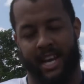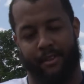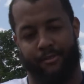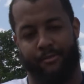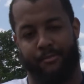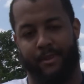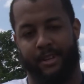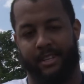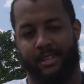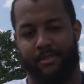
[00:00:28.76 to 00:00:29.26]
and
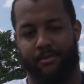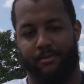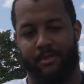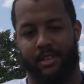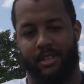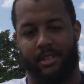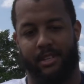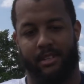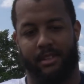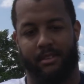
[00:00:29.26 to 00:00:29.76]
replacing
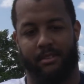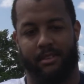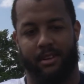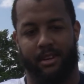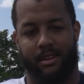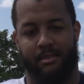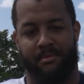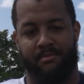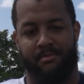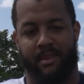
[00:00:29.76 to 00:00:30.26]
Wint. So
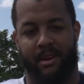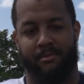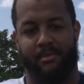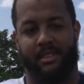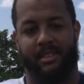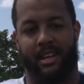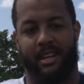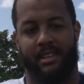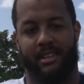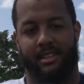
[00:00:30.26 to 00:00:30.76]
um, I'm
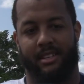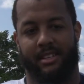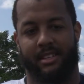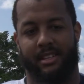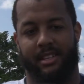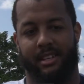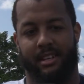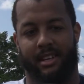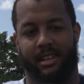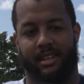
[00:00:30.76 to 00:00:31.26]
excited to
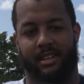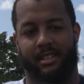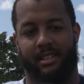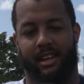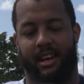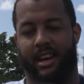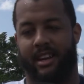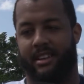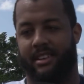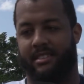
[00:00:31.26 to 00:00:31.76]
see uh,
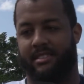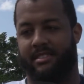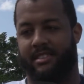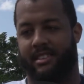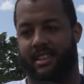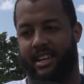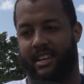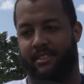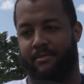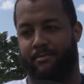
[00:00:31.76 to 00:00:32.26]
the kind of energy
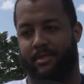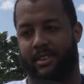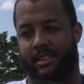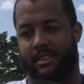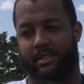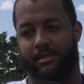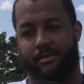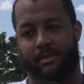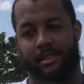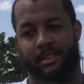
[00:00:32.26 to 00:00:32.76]
that he's
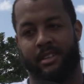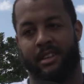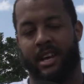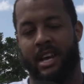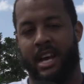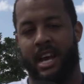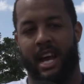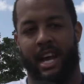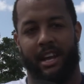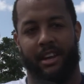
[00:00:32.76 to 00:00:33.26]
bringing to us.
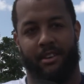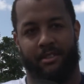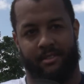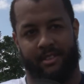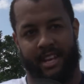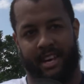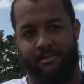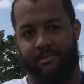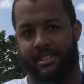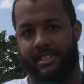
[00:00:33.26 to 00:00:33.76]
You know,
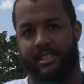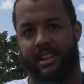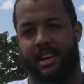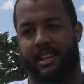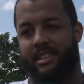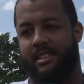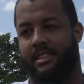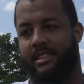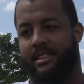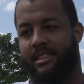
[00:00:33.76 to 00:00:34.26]
Tyree
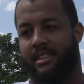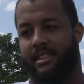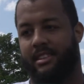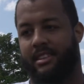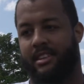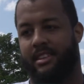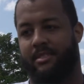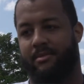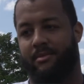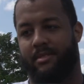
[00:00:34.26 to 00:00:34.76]
Johnson is
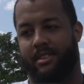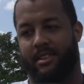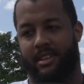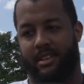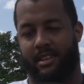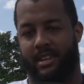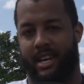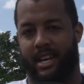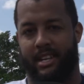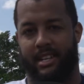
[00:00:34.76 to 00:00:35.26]
another one
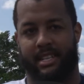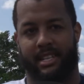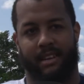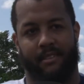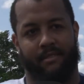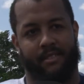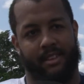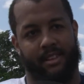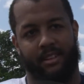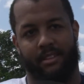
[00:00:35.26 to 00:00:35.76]
uh, at
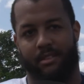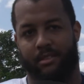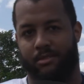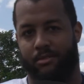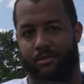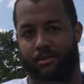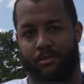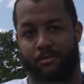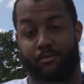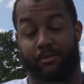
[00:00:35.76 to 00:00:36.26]
safety he,
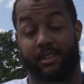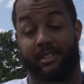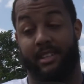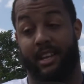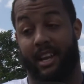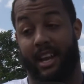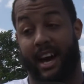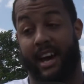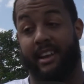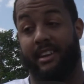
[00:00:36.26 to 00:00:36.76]
who, who, brings
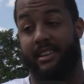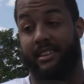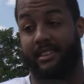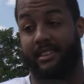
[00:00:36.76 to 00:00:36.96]
a lot of